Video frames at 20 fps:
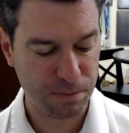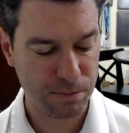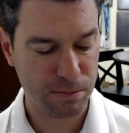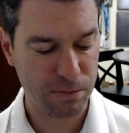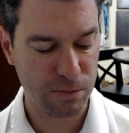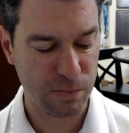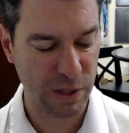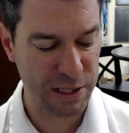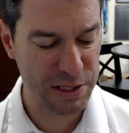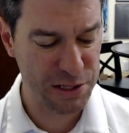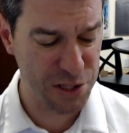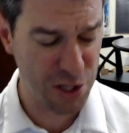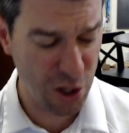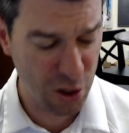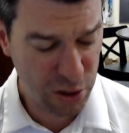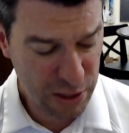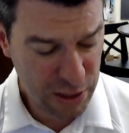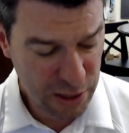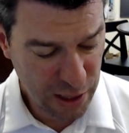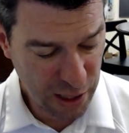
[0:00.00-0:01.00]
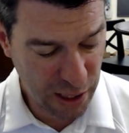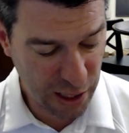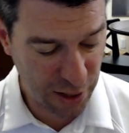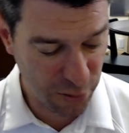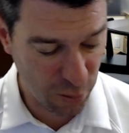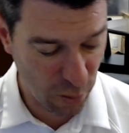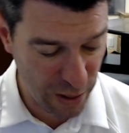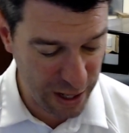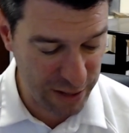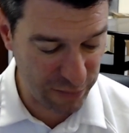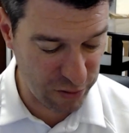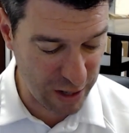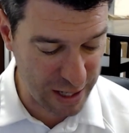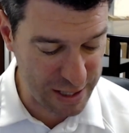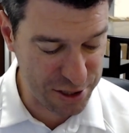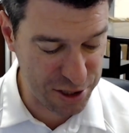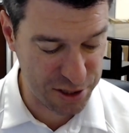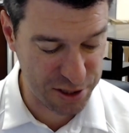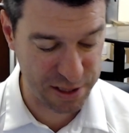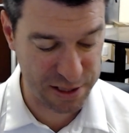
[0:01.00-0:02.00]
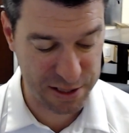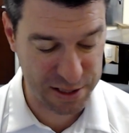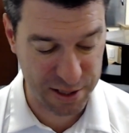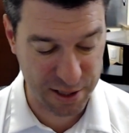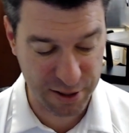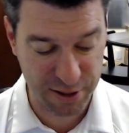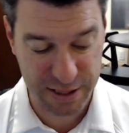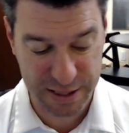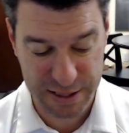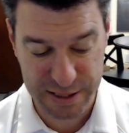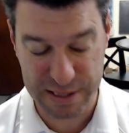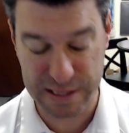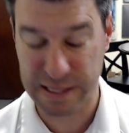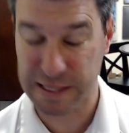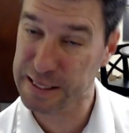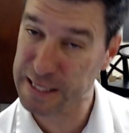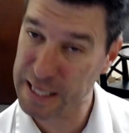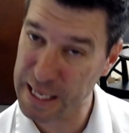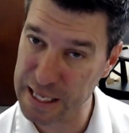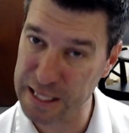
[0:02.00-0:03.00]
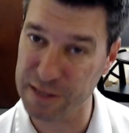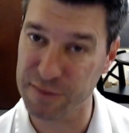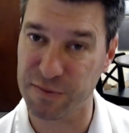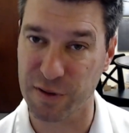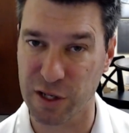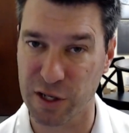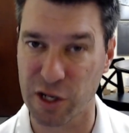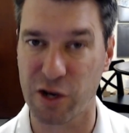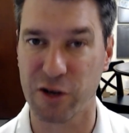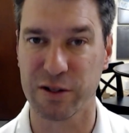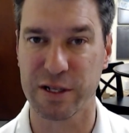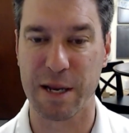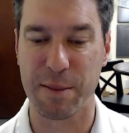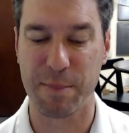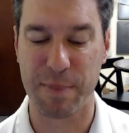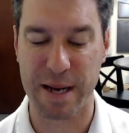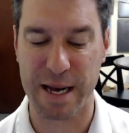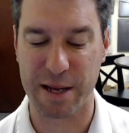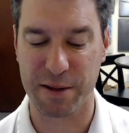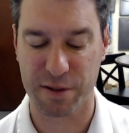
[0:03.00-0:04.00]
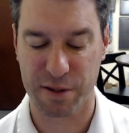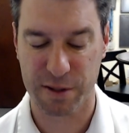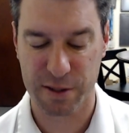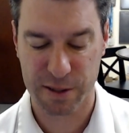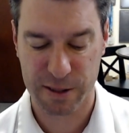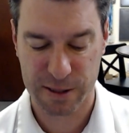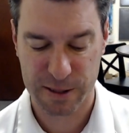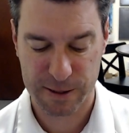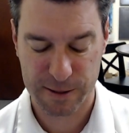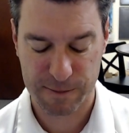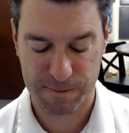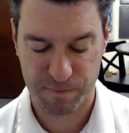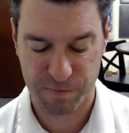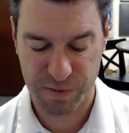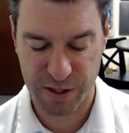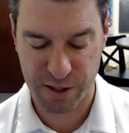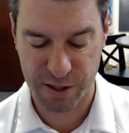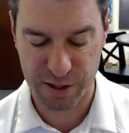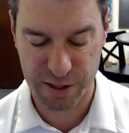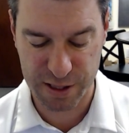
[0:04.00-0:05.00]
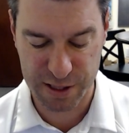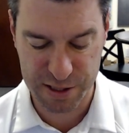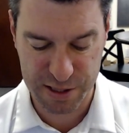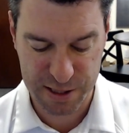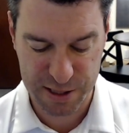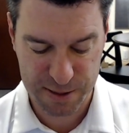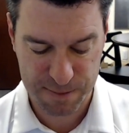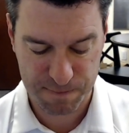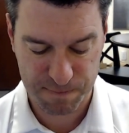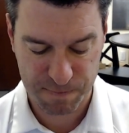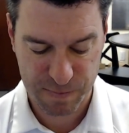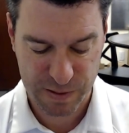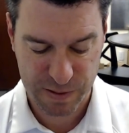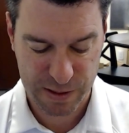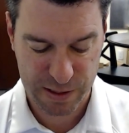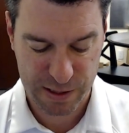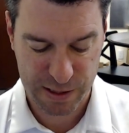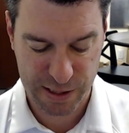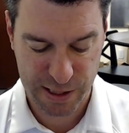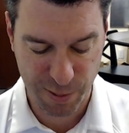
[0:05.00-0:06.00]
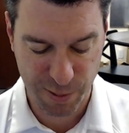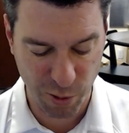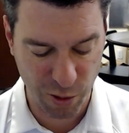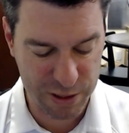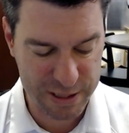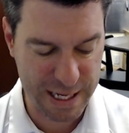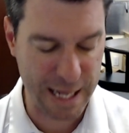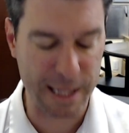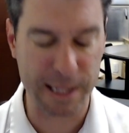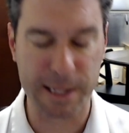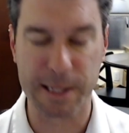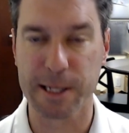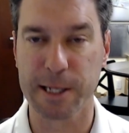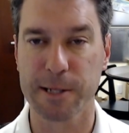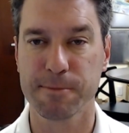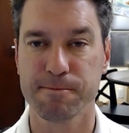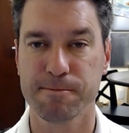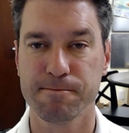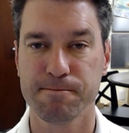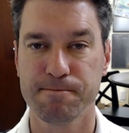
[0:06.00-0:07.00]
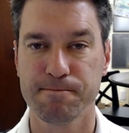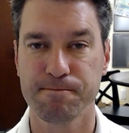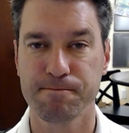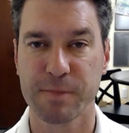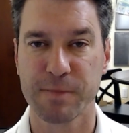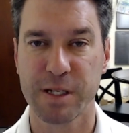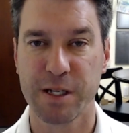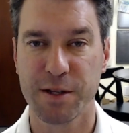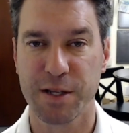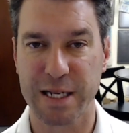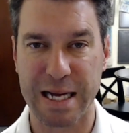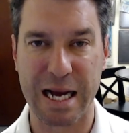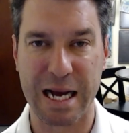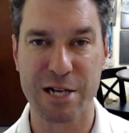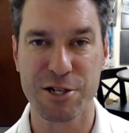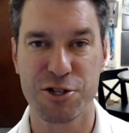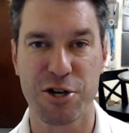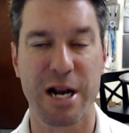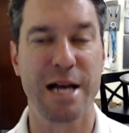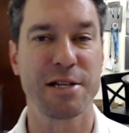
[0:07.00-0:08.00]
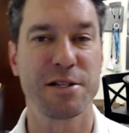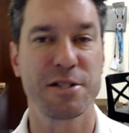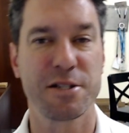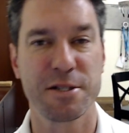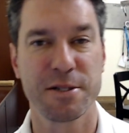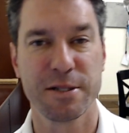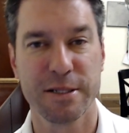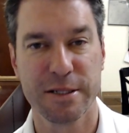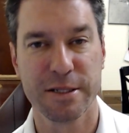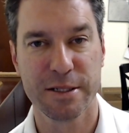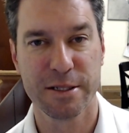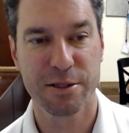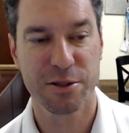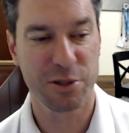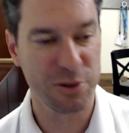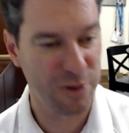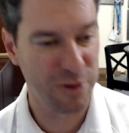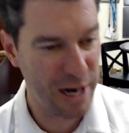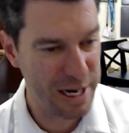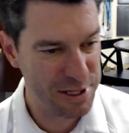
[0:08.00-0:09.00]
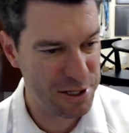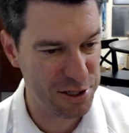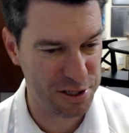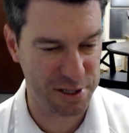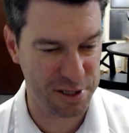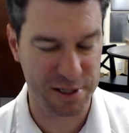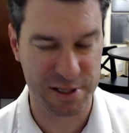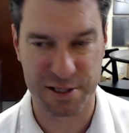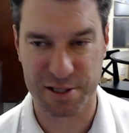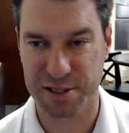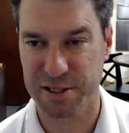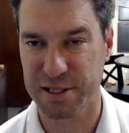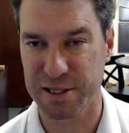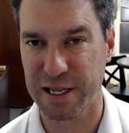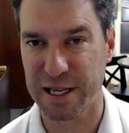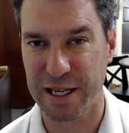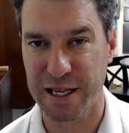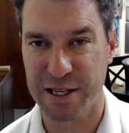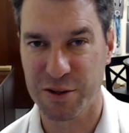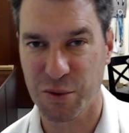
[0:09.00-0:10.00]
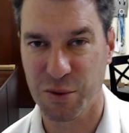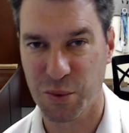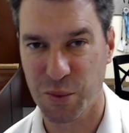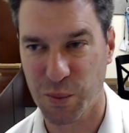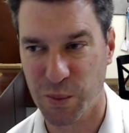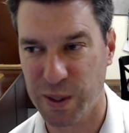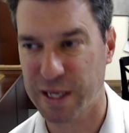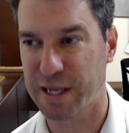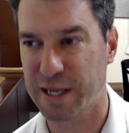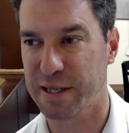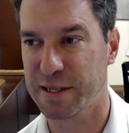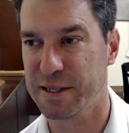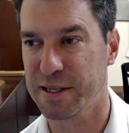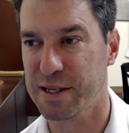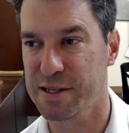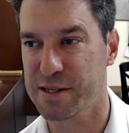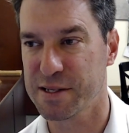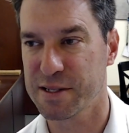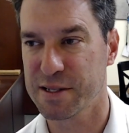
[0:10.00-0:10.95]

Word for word: and so uh, the way of righteousness, there is life along that path. There is immortality. The contrast between righteousness and wickedness.